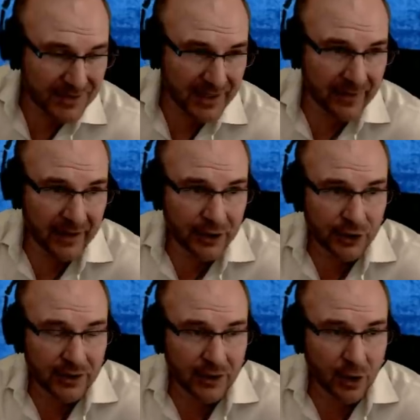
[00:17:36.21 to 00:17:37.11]
and then you
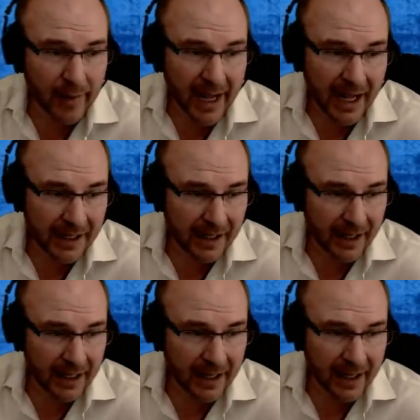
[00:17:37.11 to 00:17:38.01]
can go back,
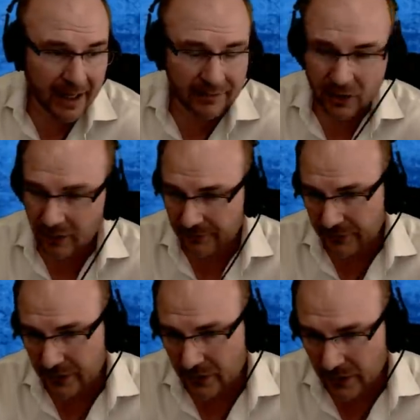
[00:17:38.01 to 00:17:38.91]
and I have it all
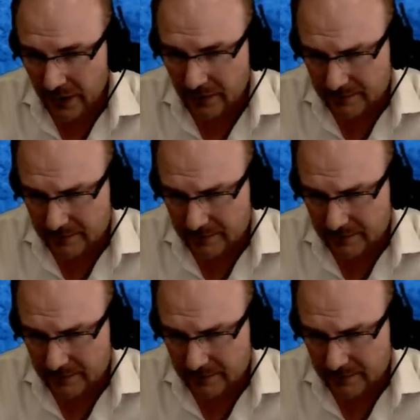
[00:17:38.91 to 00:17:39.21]
footnoted.